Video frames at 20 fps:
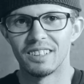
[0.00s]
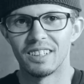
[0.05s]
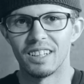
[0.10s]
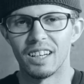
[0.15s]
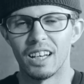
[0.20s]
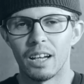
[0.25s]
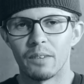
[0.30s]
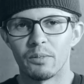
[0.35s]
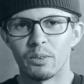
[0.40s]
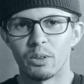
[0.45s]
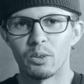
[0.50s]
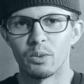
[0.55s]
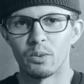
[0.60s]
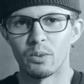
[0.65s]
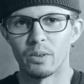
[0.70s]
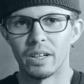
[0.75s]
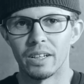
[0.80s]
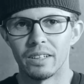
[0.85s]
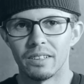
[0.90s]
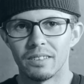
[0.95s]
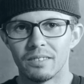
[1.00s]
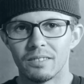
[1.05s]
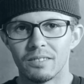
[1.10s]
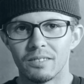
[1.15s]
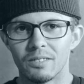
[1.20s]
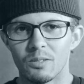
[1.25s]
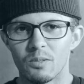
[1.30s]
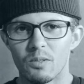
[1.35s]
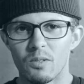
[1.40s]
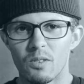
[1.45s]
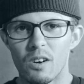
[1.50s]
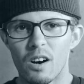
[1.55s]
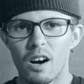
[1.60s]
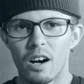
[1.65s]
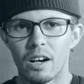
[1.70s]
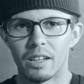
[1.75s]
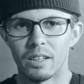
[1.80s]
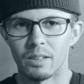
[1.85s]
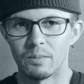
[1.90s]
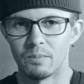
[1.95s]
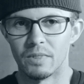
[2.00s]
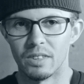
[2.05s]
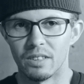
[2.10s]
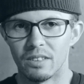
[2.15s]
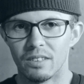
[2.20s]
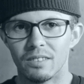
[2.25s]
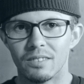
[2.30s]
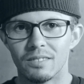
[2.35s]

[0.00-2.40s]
and have a great, rocking meal.